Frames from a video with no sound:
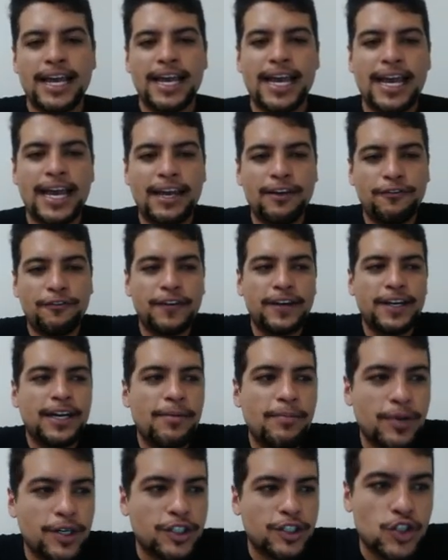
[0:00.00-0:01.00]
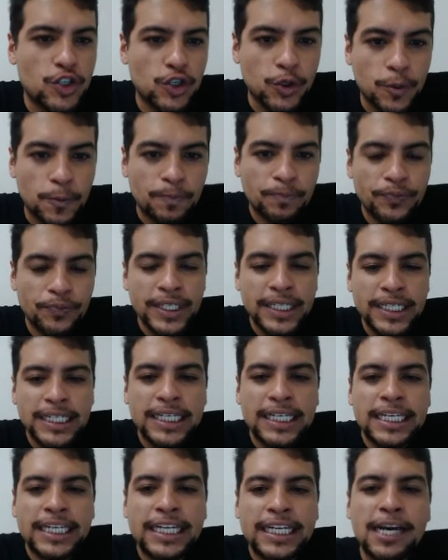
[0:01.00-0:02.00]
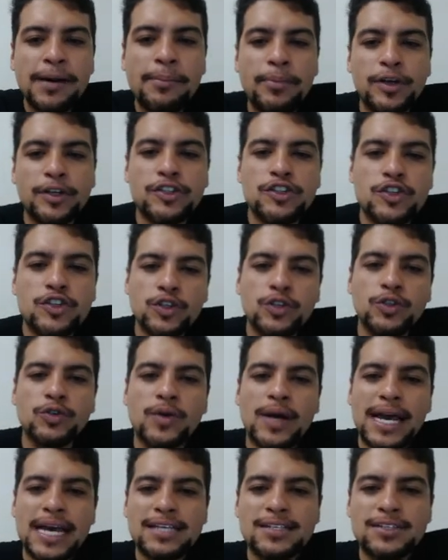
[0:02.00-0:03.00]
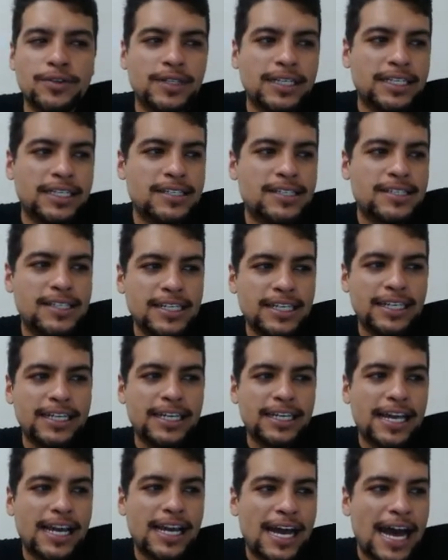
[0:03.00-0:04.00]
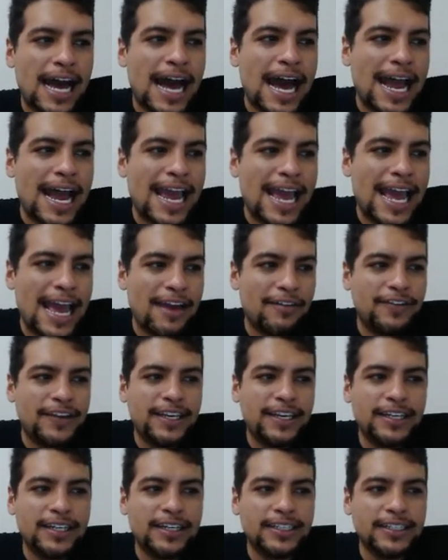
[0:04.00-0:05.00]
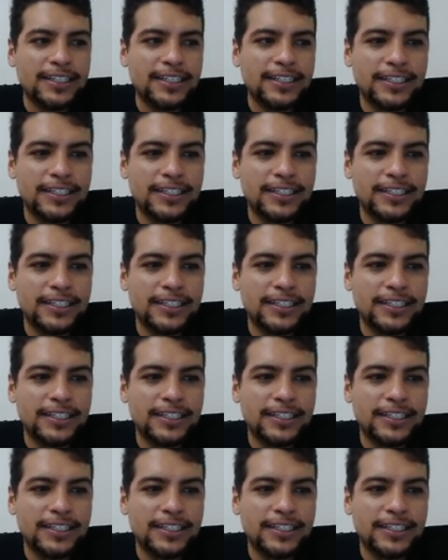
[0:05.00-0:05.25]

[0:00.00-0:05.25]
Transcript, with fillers: and for number 2. Number 2, as you can see, I have here